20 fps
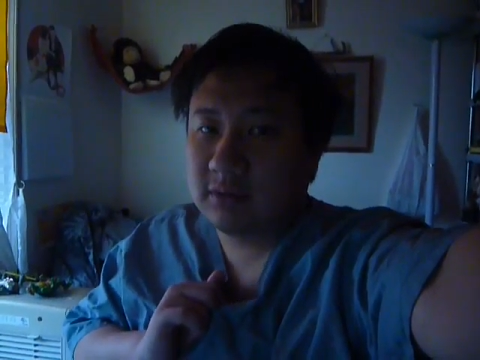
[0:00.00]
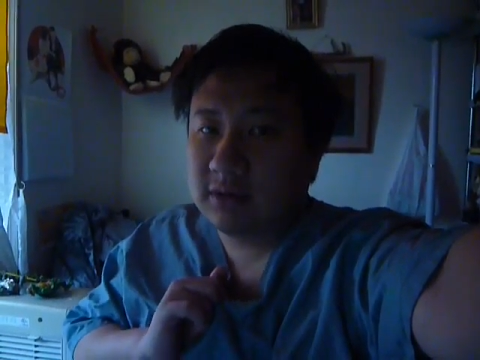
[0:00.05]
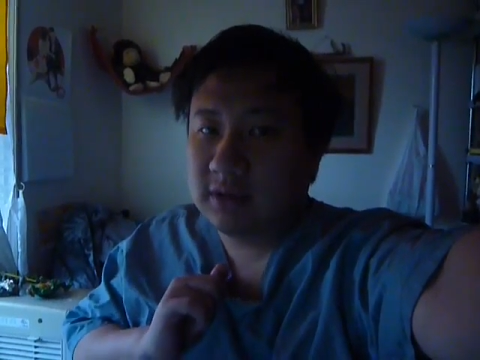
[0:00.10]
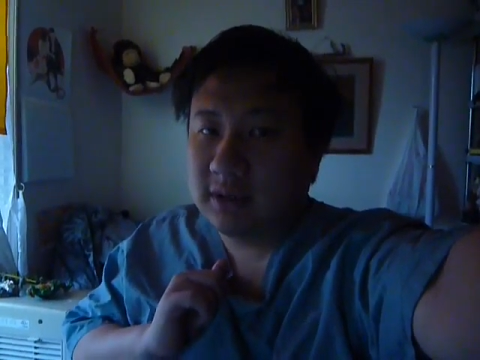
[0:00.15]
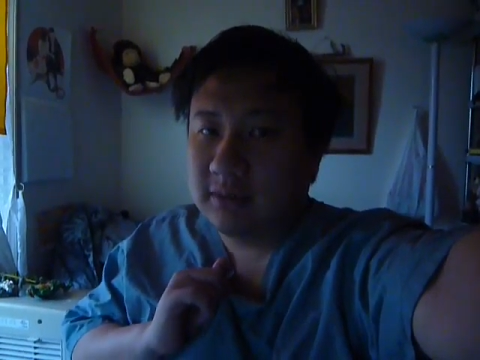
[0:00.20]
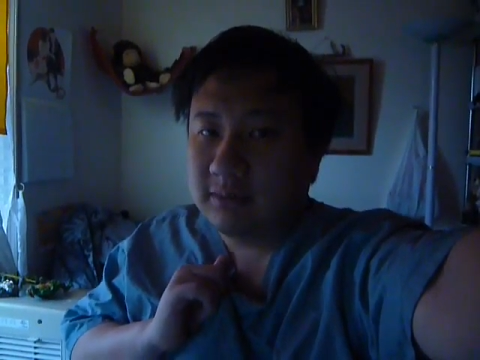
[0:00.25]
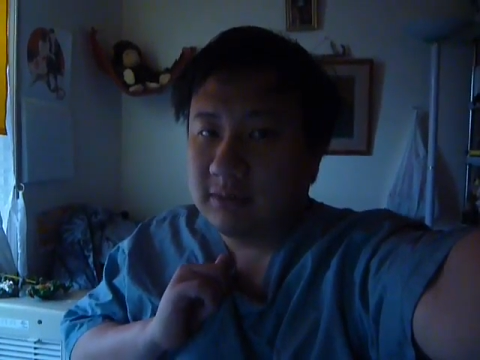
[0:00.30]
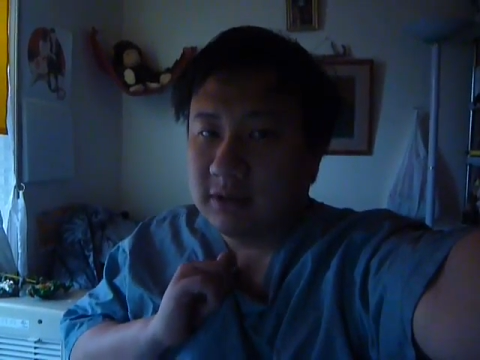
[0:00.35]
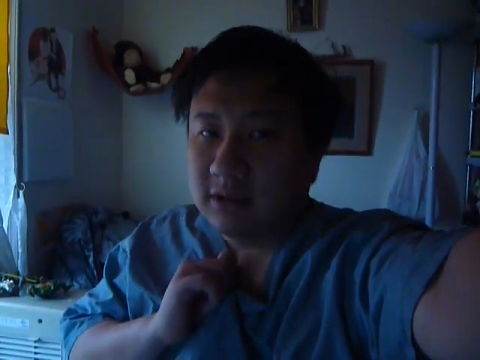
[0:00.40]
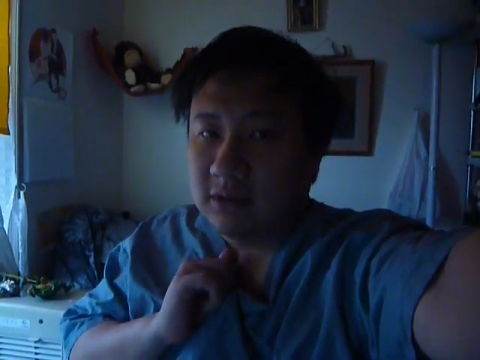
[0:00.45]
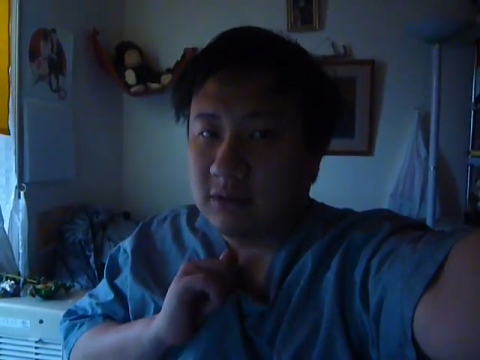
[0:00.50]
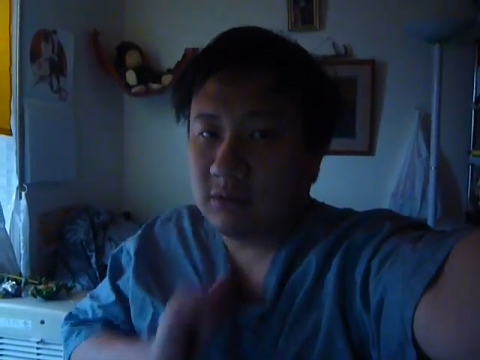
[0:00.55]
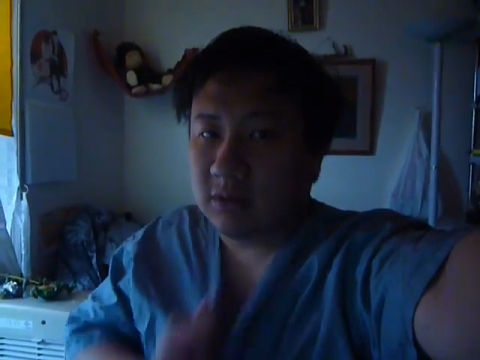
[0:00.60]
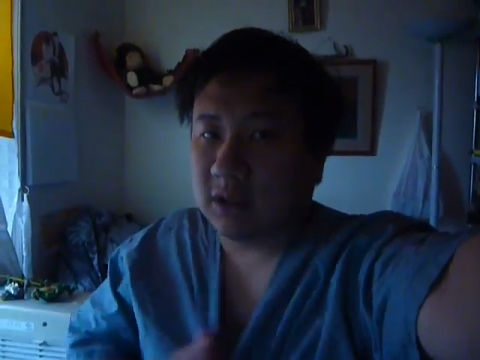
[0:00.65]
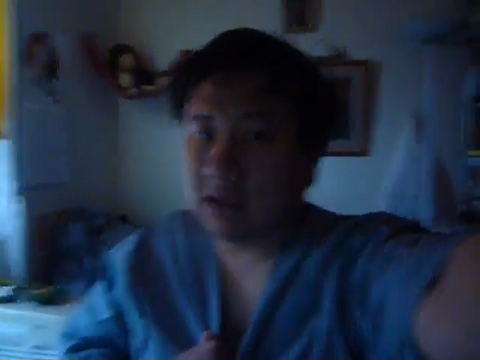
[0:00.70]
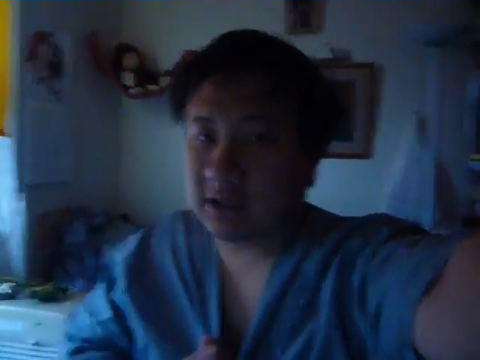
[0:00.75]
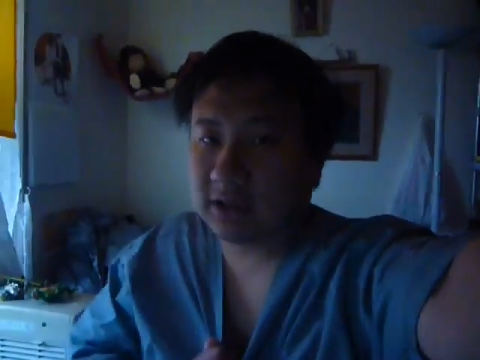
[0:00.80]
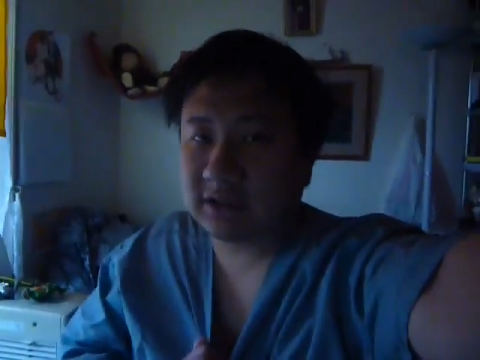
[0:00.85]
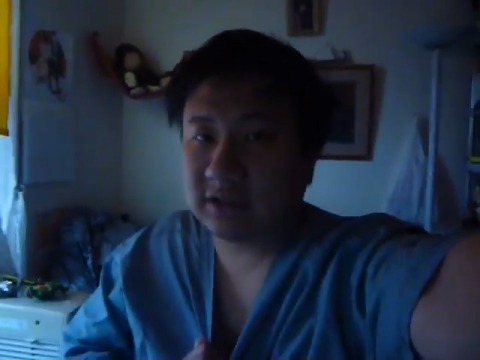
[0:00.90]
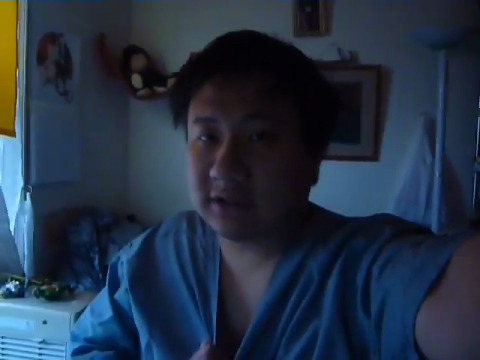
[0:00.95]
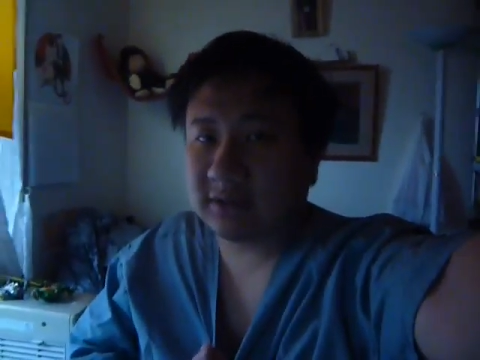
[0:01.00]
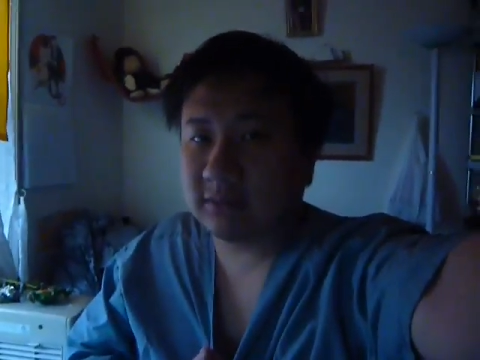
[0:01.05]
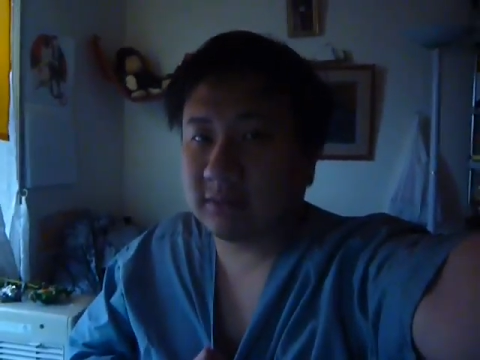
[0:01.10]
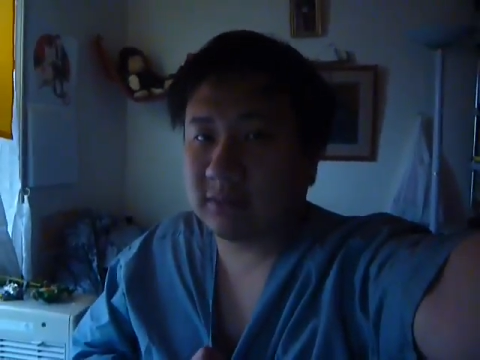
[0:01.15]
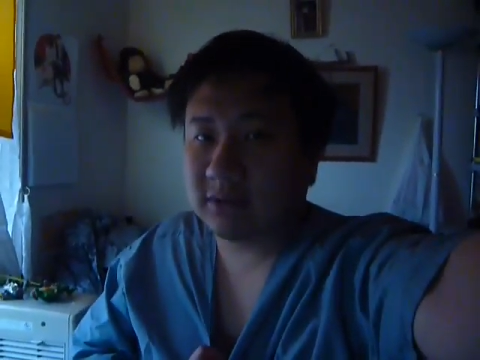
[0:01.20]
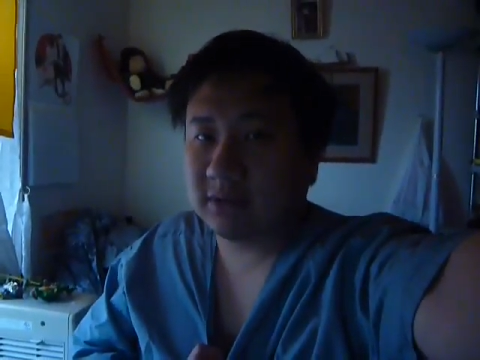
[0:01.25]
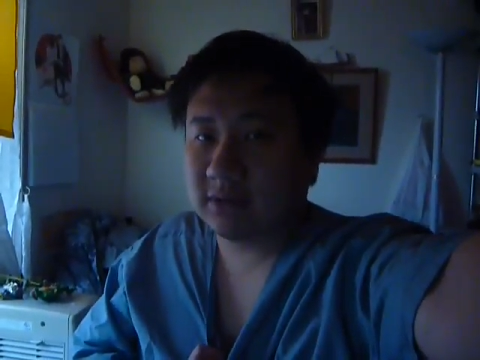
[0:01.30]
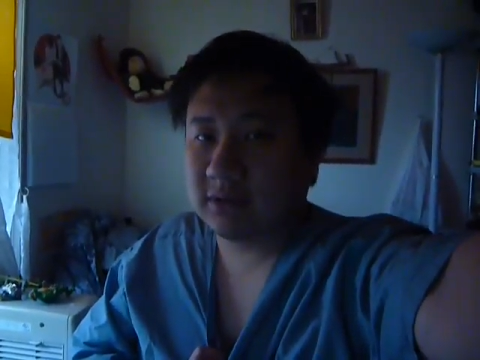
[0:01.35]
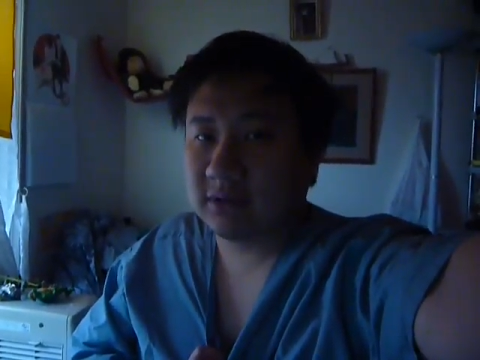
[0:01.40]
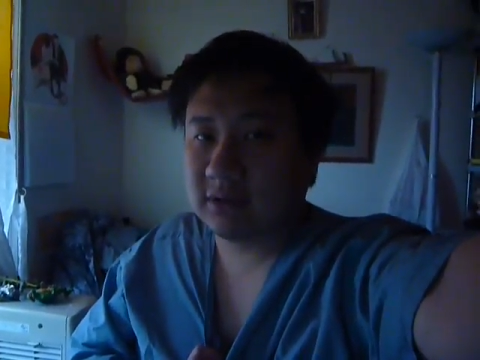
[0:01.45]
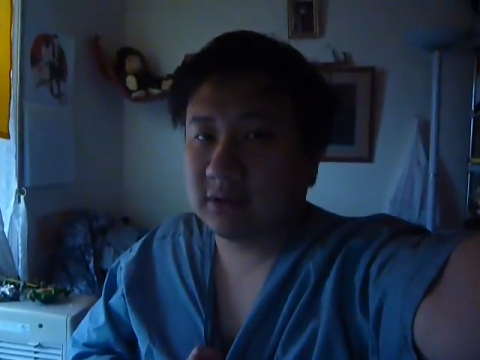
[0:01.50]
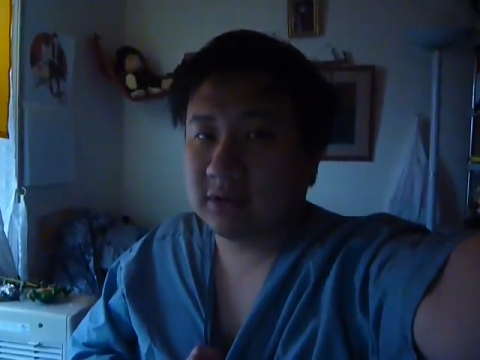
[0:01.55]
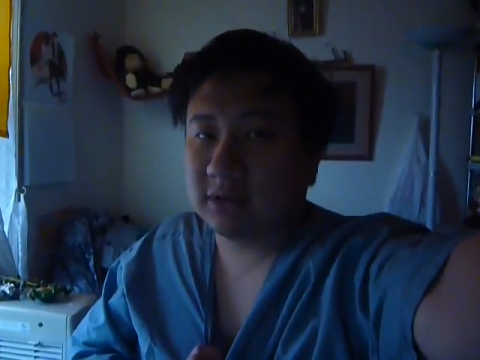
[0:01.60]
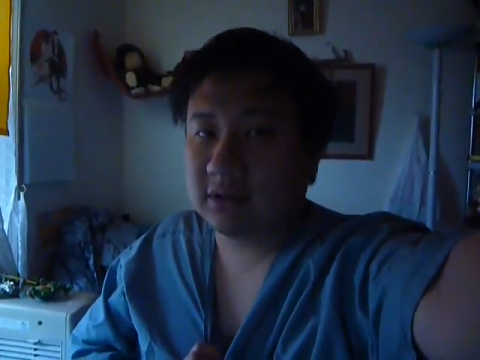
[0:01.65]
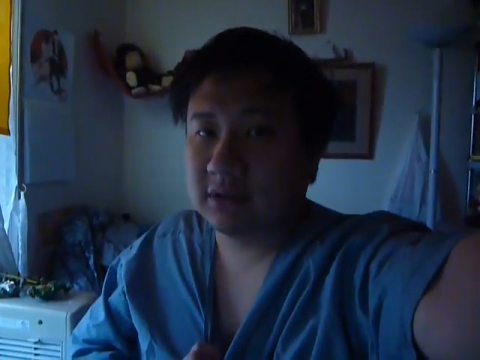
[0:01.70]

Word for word: I'm going to walk some more.